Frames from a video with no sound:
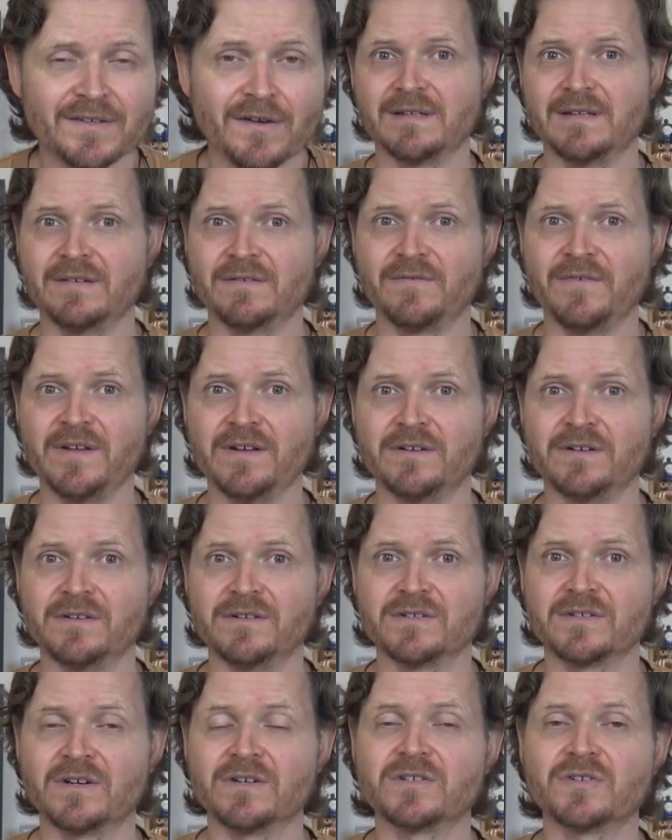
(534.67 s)

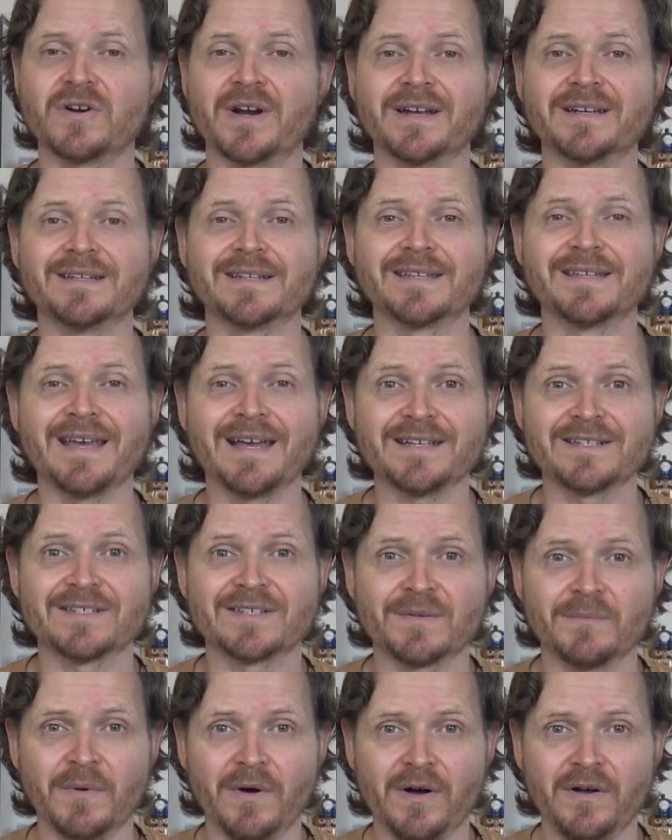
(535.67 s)
defenders are trying to catch
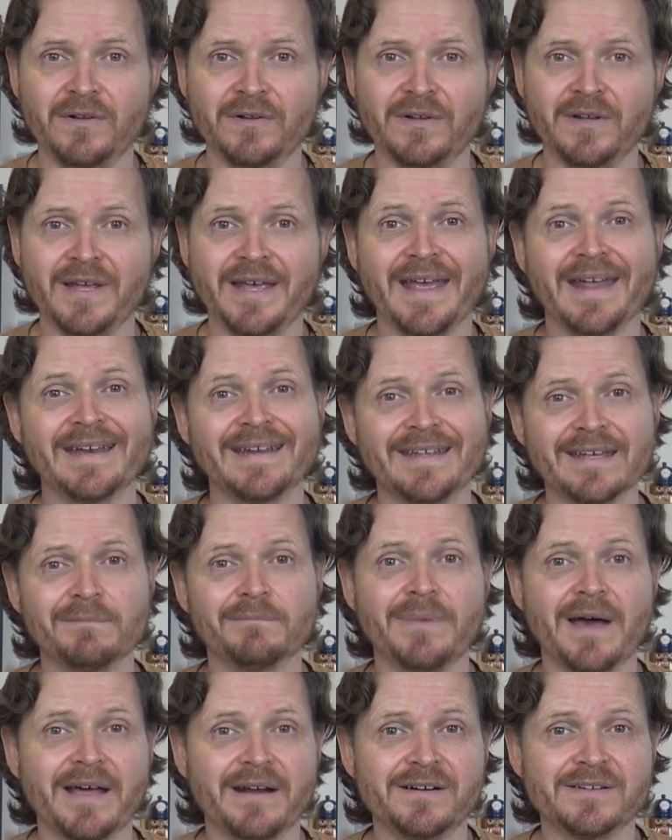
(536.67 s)
the ball and get
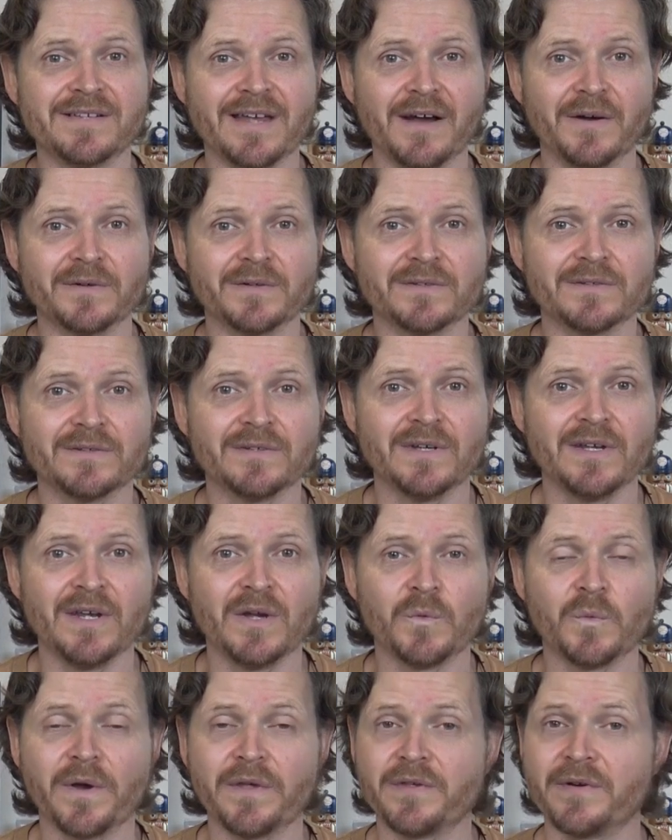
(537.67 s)
batters out,
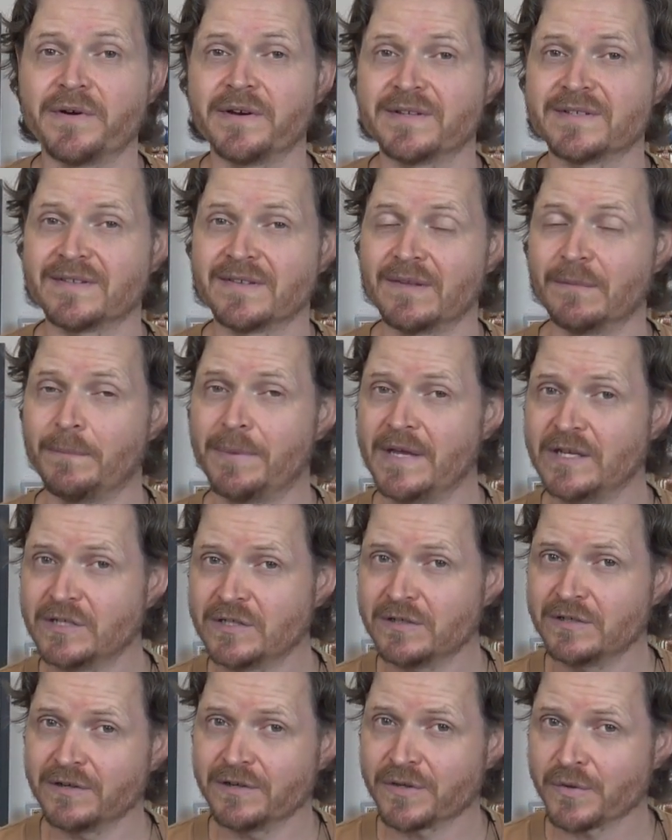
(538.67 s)
whether it's the
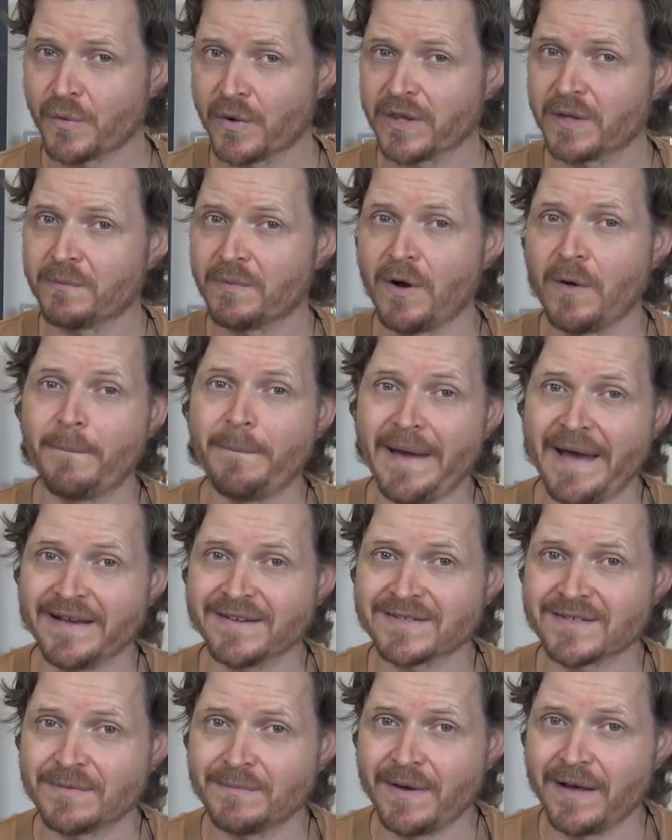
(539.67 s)
pitcher throwing the ball
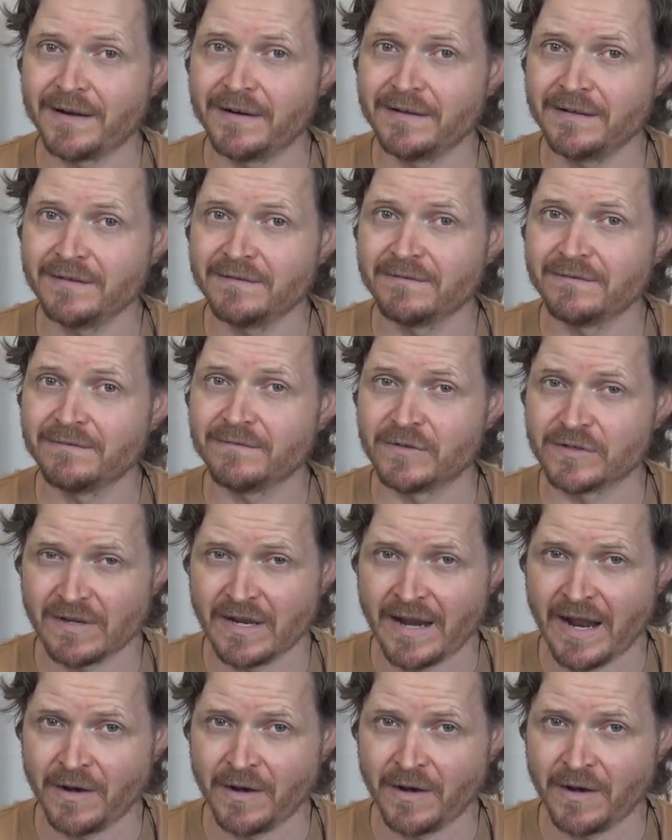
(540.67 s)
past the batter for an